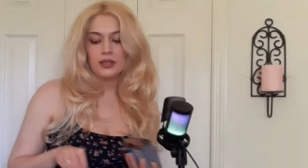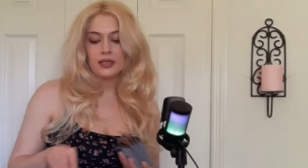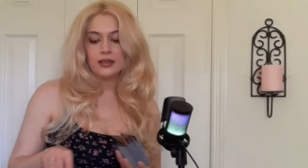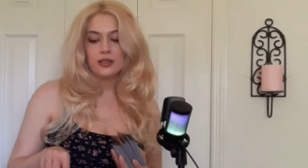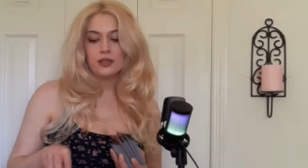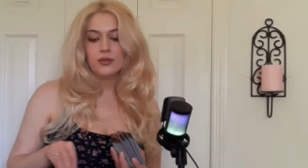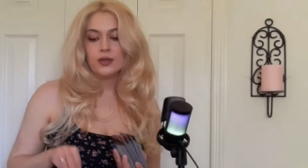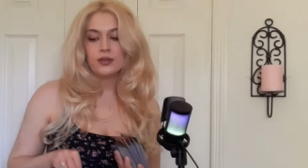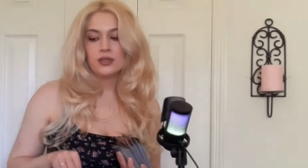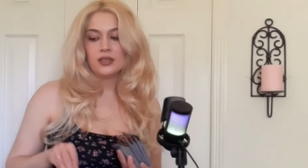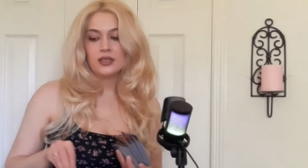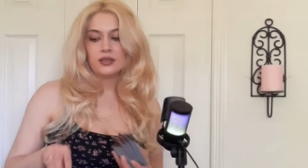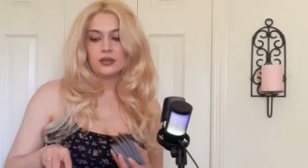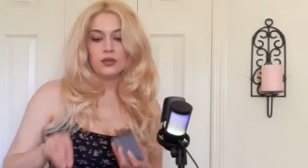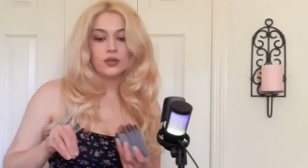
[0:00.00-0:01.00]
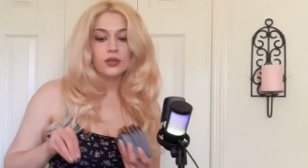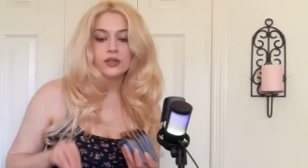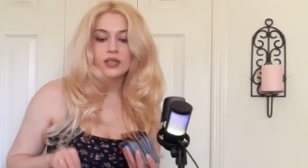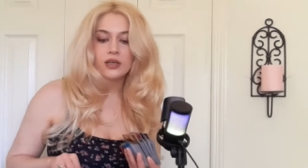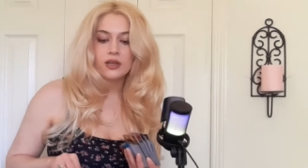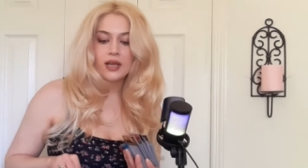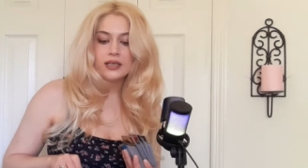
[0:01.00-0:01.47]
Like, this person has learned
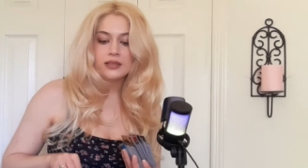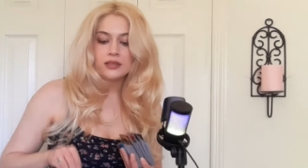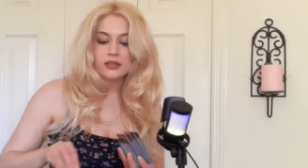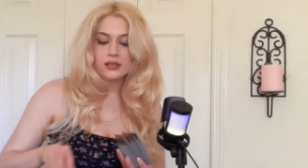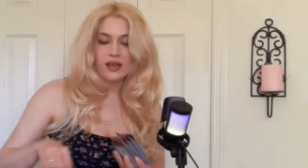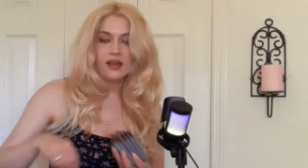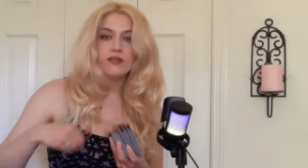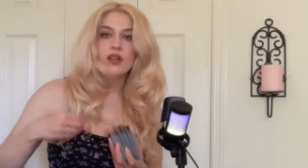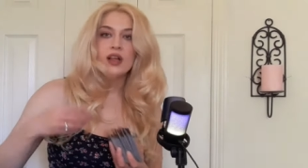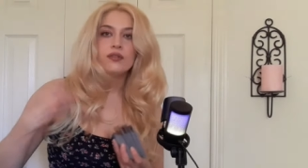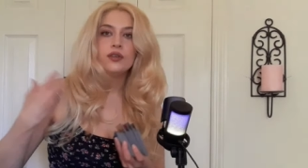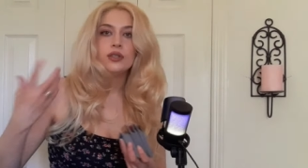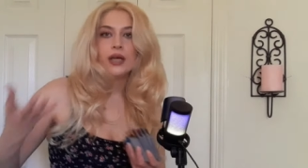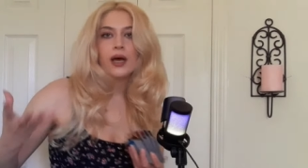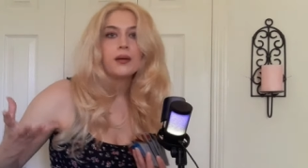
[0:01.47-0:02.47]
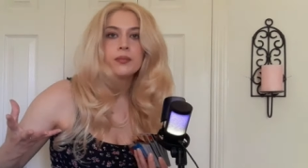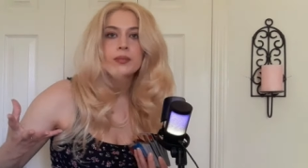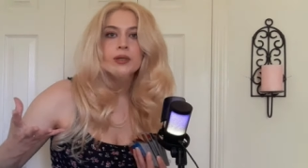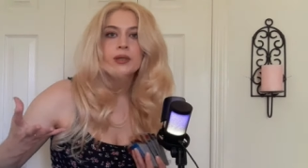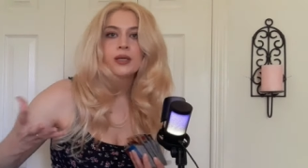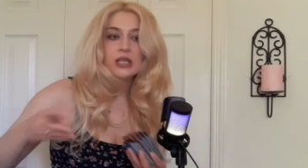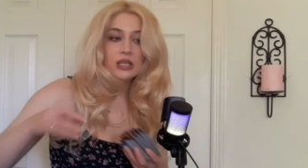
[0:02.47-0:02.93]
their lessons. They've leveled up.
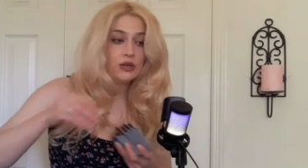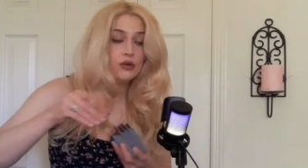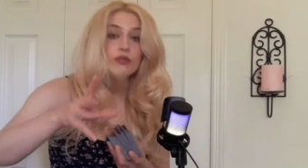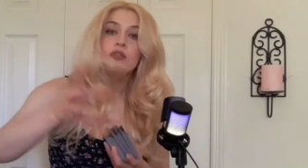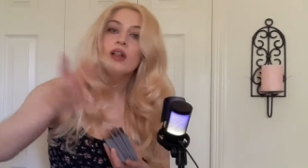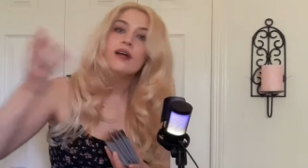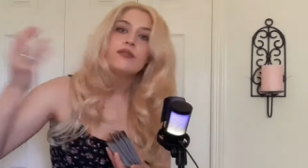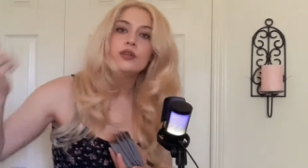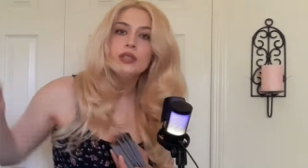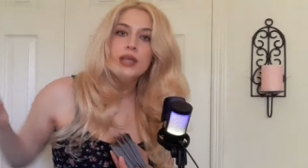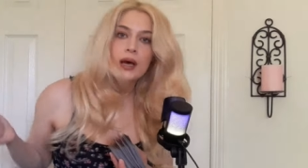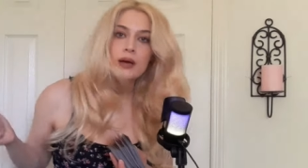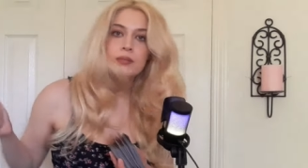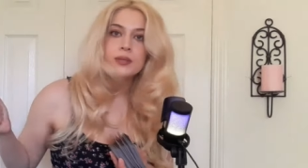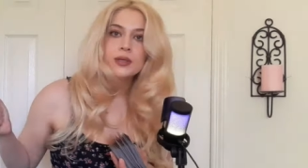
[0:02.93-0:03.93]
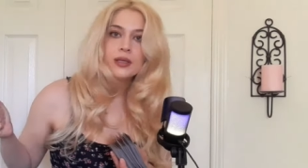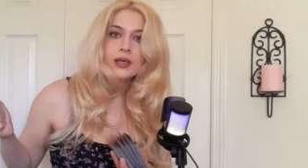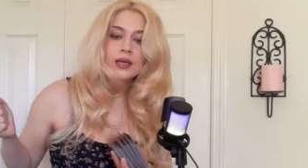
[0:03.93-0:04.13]
You've leveled up.